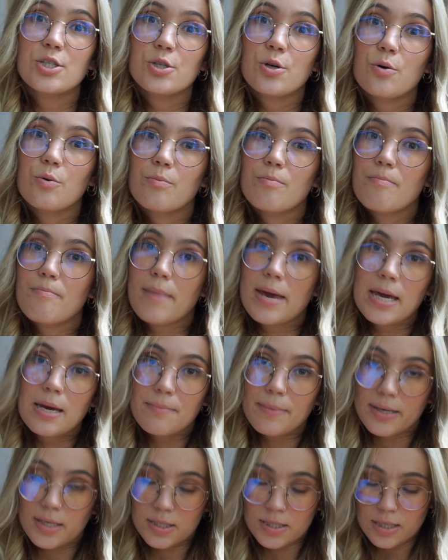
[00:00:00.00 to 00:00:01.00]
don't
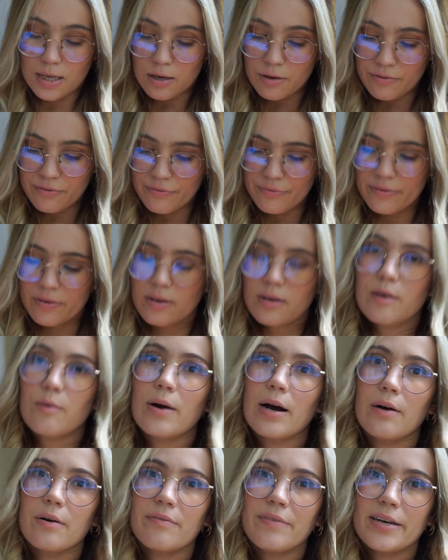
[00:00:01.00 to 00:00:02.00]
make myself.
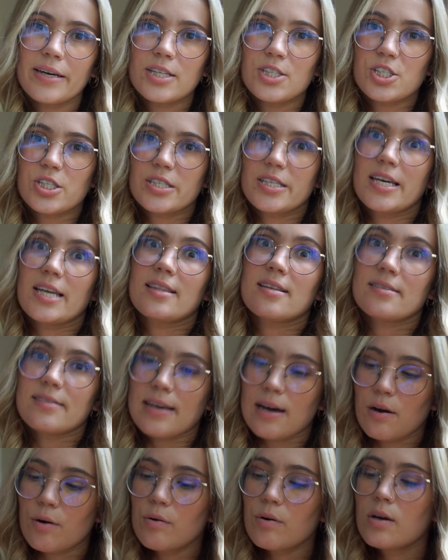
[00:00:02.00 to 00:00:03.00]
Wow, if I can just get this
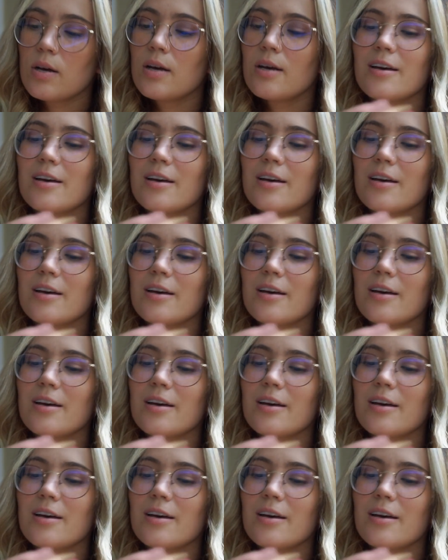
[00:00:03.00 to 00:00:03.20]
out.